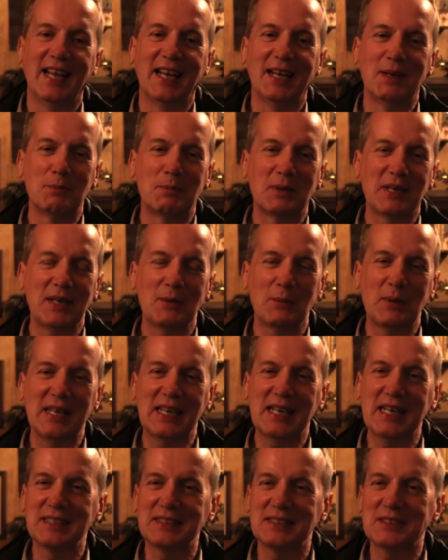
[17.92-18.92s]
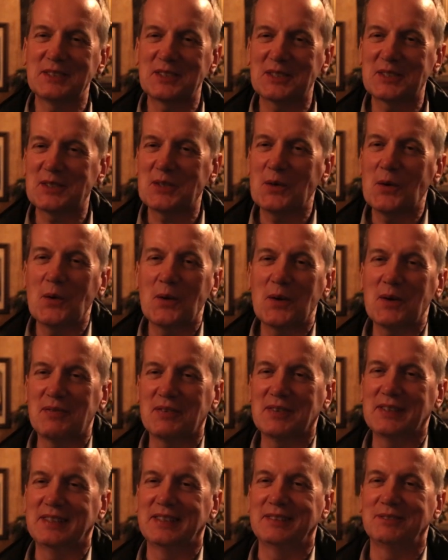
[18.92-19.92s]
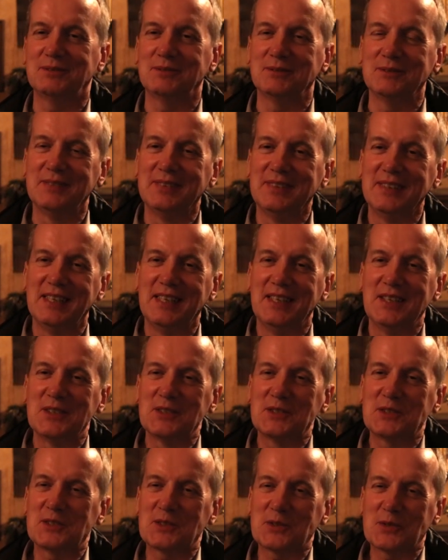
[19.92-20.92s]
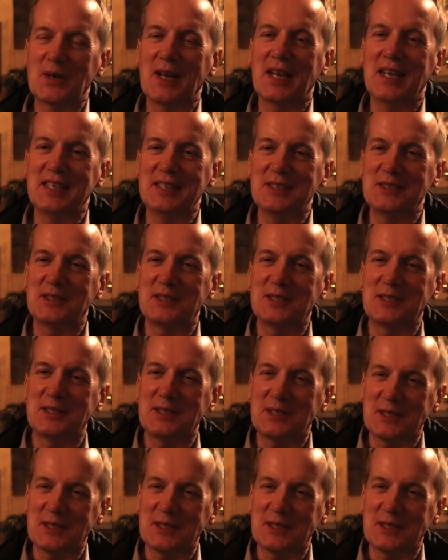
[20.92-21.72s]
Uh, but it, it had a sort of a strange,